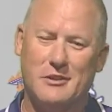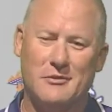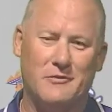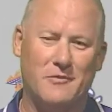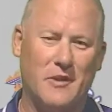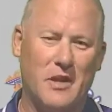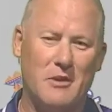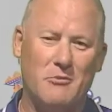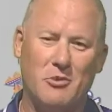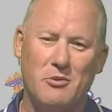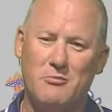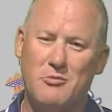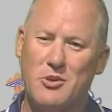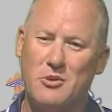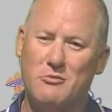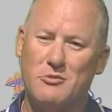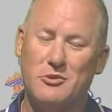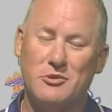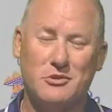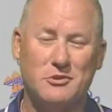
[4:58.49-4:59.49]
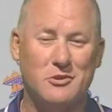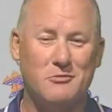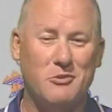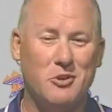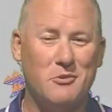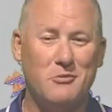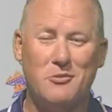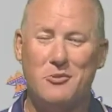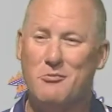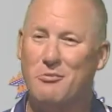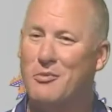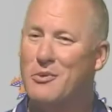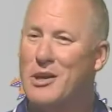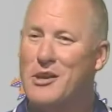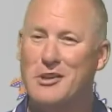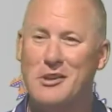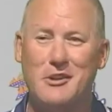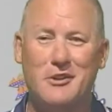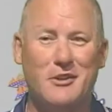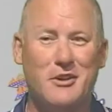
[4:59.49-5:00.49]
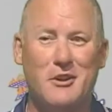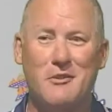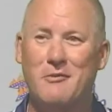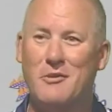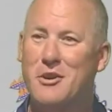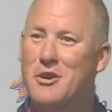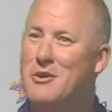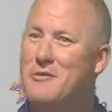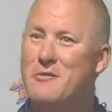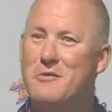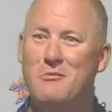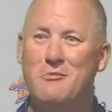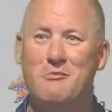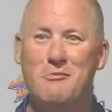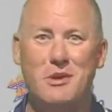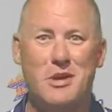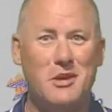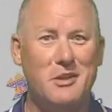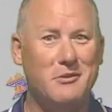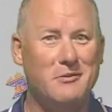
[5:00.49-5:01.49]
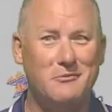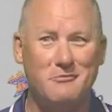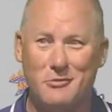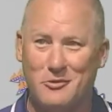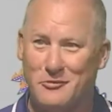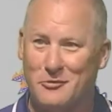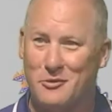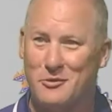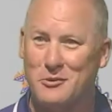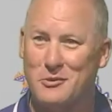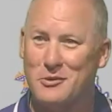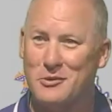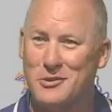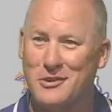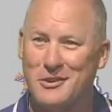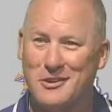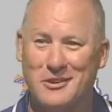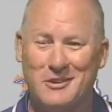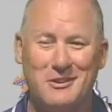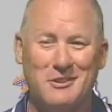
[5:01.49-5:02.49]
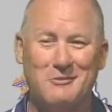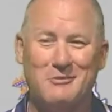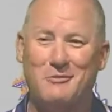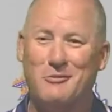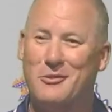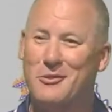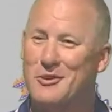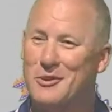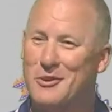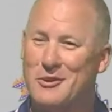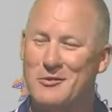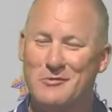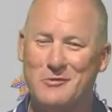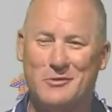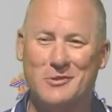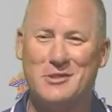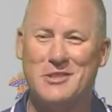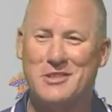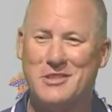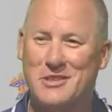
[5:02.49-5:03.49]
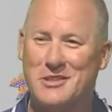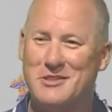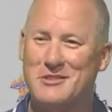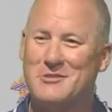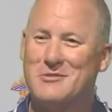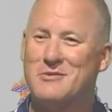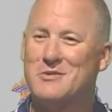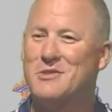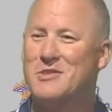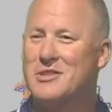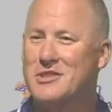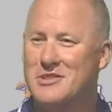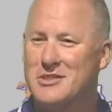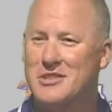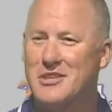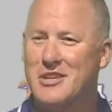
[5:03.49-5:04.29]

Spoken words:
family members, some of them you may have never even met before, looking for tickets for this